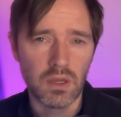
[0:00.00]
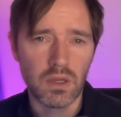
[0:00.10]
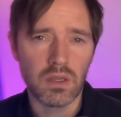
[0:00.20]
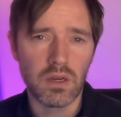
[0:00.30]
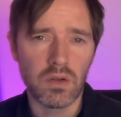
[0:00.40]

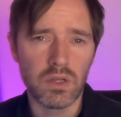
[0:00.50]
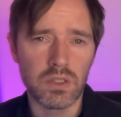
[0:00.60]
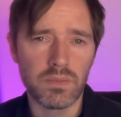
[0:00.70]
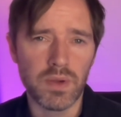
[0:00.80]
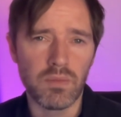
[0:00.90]
He's
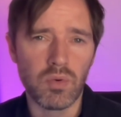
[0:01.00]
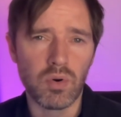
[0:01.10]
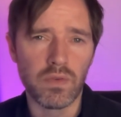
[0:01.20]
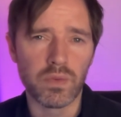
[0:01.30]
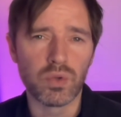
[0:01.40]
a bit
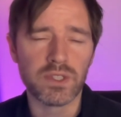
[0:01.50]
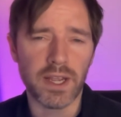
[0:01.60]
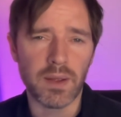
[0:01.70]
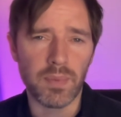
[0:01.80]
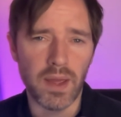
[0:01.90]
more of will
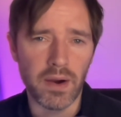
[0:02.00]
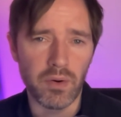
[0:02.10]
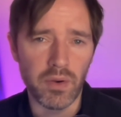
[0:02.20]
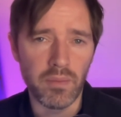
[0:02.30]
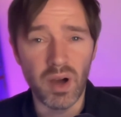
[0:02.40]
take a player
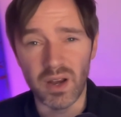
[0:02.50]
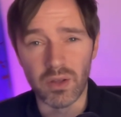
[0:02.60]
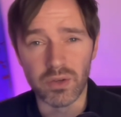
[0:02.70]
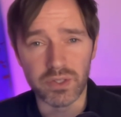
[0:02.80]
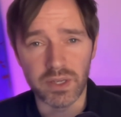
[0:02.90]
on, might
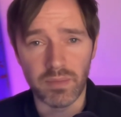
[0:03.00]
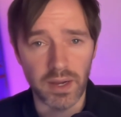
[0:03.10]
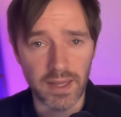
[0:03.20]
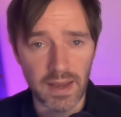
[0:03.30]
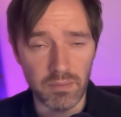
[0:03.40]
lose it,
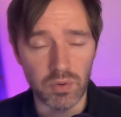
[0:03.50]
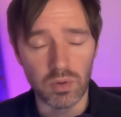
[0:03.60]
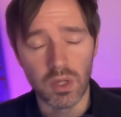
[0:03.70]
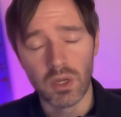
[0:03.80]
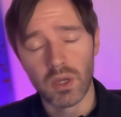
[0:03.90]
might gamble,
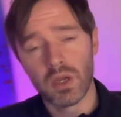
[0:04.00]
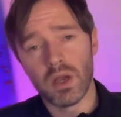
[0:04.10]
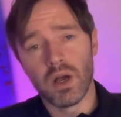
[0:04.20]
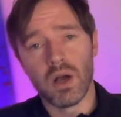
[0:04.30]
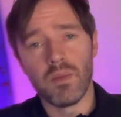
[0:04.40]

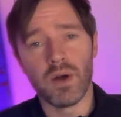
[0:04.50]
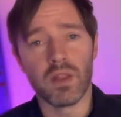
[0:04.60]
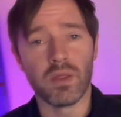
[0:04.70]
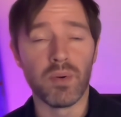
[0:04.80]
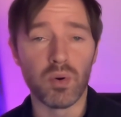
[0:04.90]
and
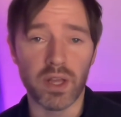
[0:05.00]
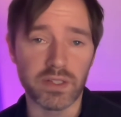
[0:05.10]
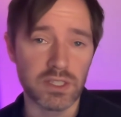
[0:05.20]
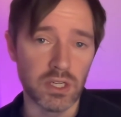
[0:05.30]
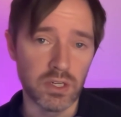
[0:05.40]
the ball gets
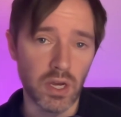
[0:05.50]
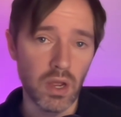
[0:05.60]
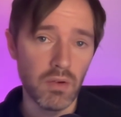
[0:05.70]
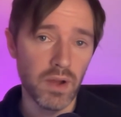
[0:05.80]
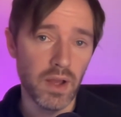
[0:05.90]
turned
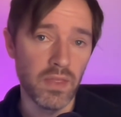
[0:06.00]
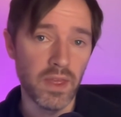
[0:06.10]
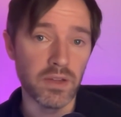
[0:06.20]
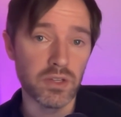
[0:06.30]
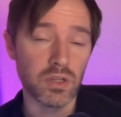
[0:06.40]
over, and
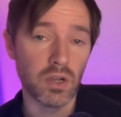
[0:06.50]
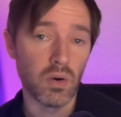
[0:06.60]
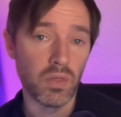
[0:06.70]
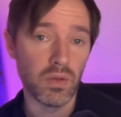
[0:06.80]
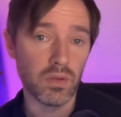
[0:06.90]
then you can go
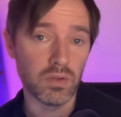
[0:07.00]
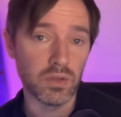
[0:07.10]
on